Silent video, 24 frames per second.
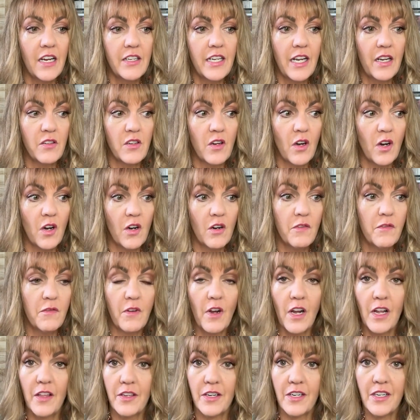Now, her
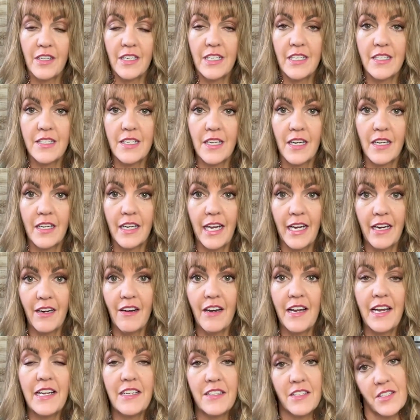father is
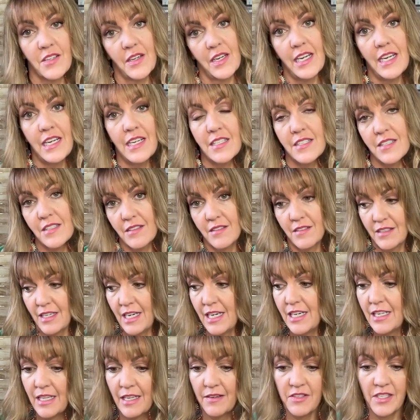Hungarian, so
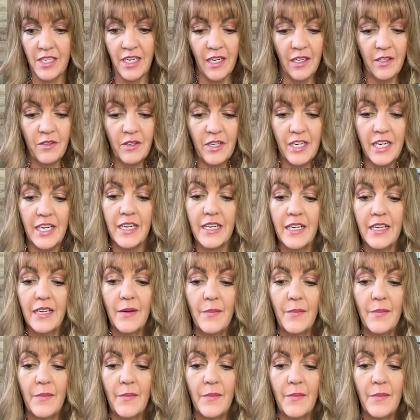he lives in Hungary.